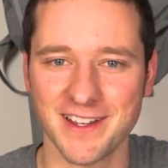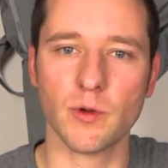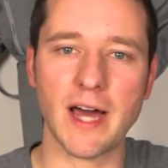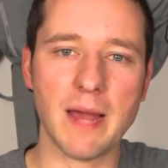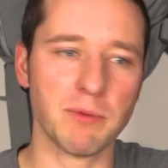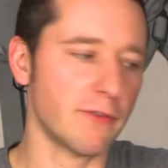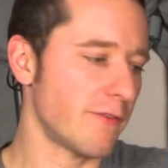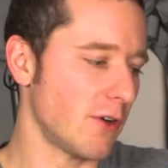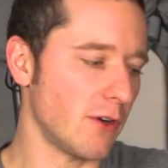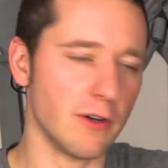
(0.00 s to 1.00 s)
What I
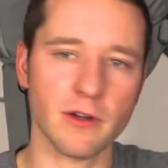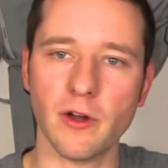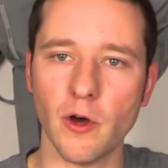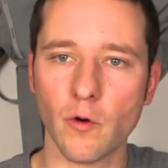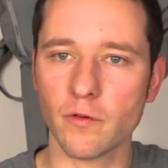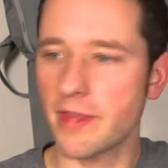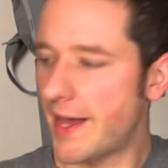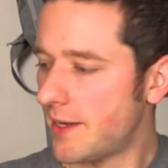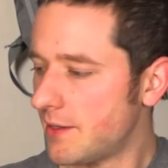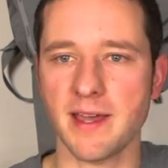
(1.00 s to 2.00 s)
prefer over
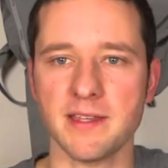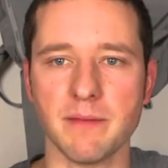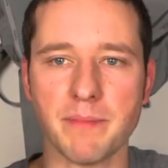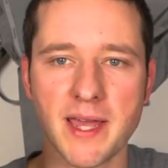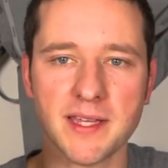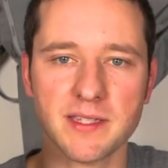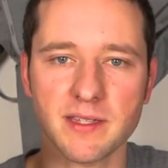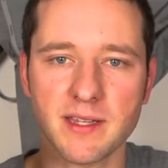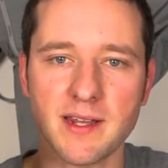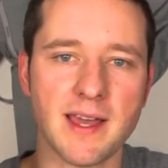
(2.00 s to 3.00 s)
that is a pace
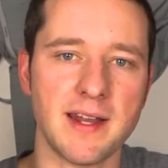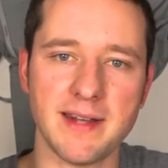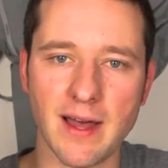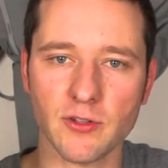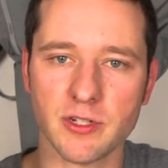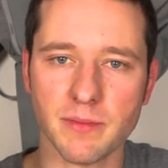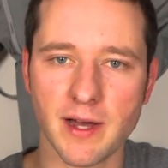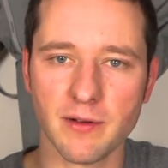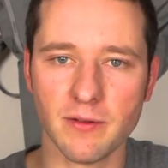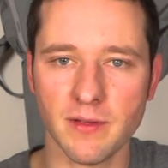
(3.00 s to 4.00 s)
lid and a Nalgene
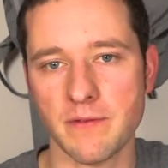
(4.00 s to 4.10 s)
bottle.